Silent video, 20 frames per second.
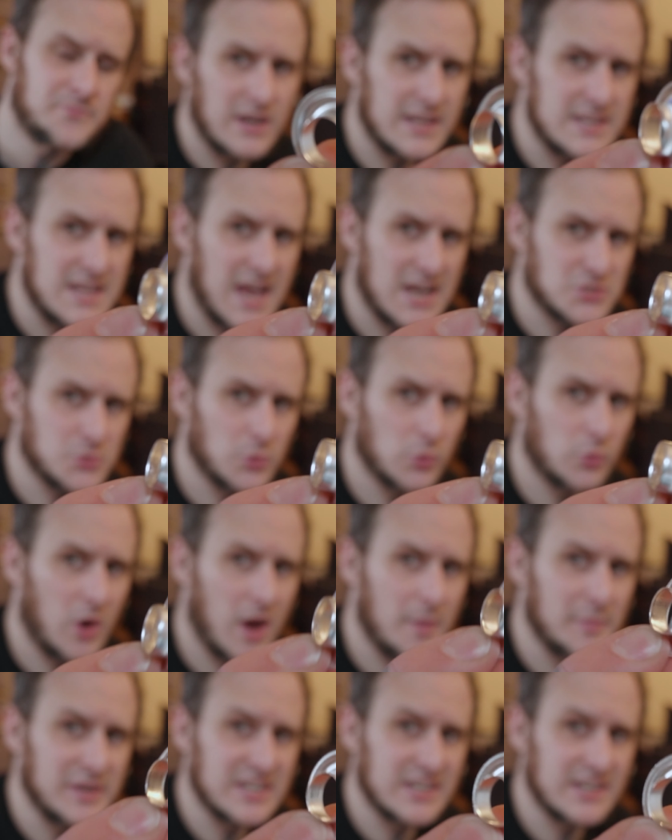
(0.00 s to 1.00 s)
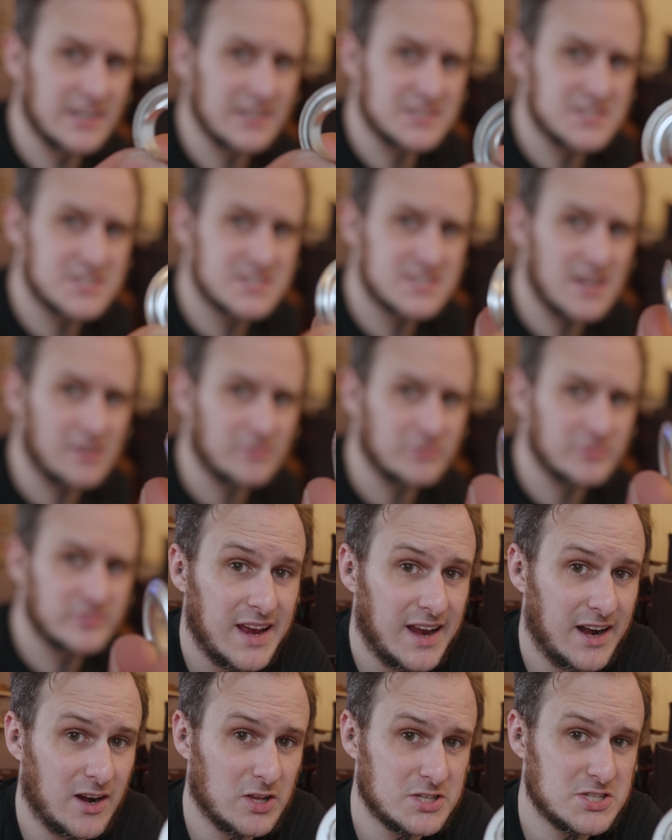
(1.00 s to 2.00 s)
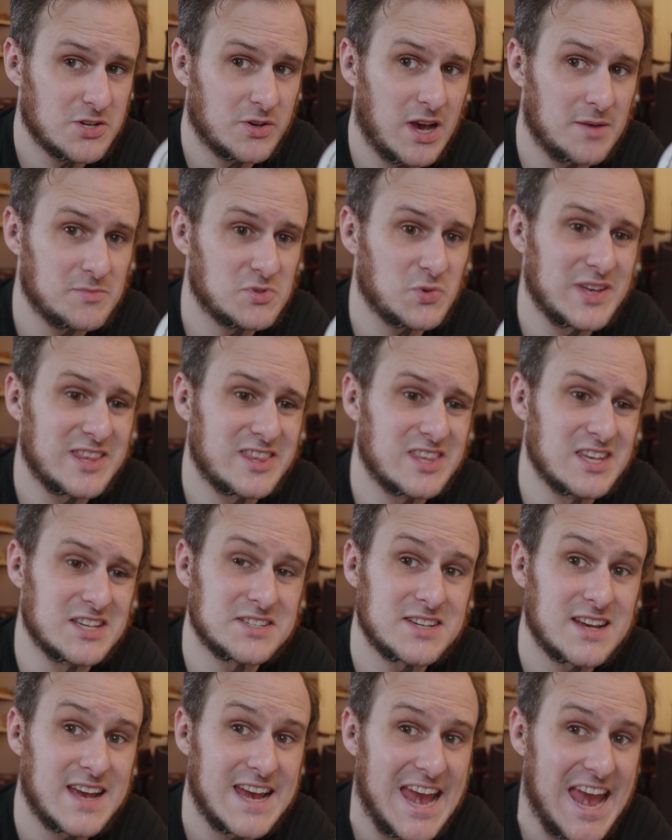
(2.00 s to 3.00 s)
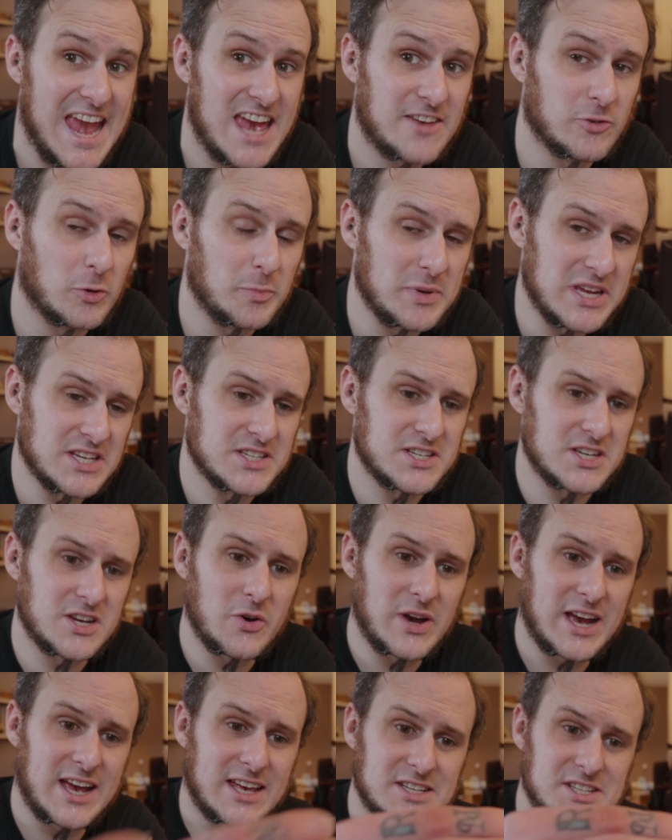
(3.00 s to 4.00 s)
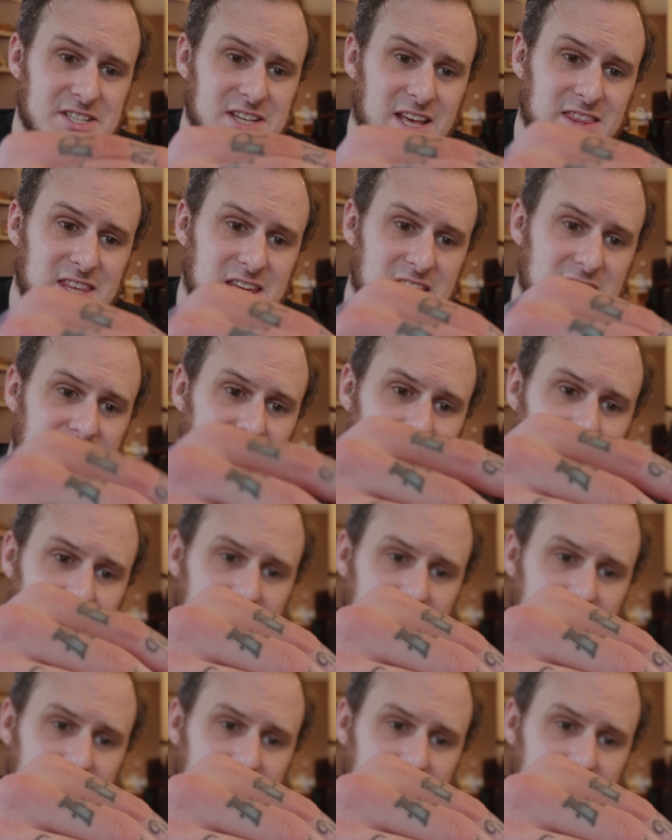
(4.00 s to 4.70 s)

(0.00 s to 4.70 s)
and the actual grommet itself. And it also comes with this anvil piece. You go ahead and set the